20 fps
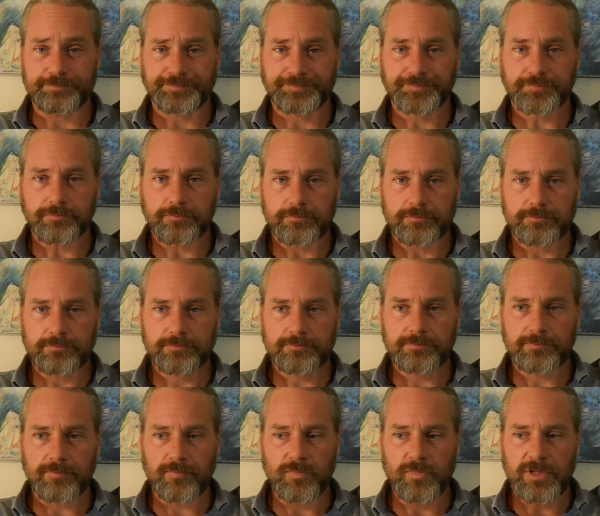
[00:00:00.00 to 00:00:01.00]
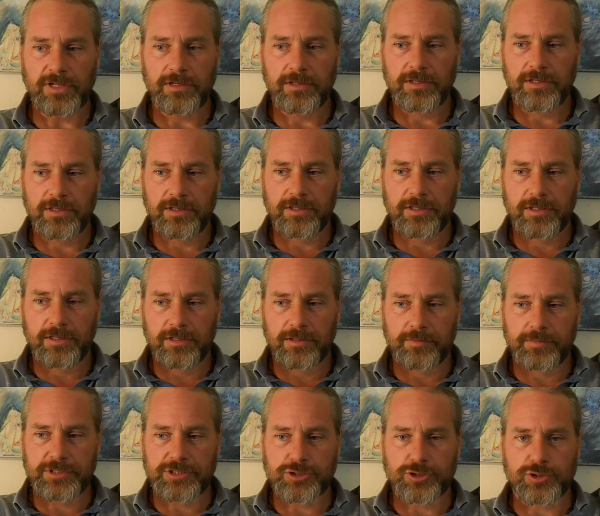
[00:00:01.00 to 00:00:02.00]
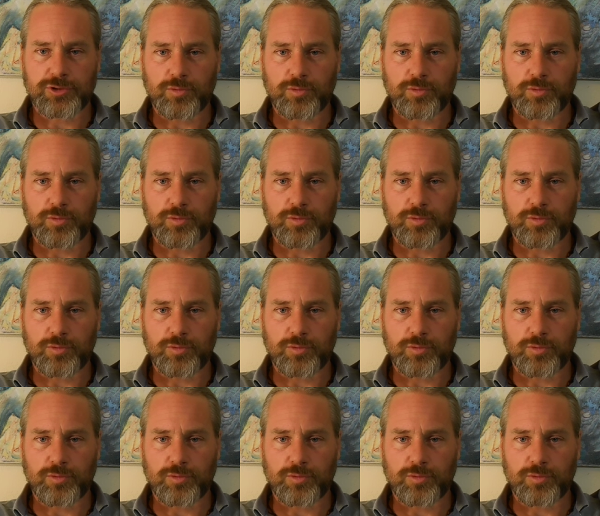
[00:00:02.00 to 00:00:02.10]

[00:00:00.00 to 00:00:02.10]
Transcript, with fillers: Mr.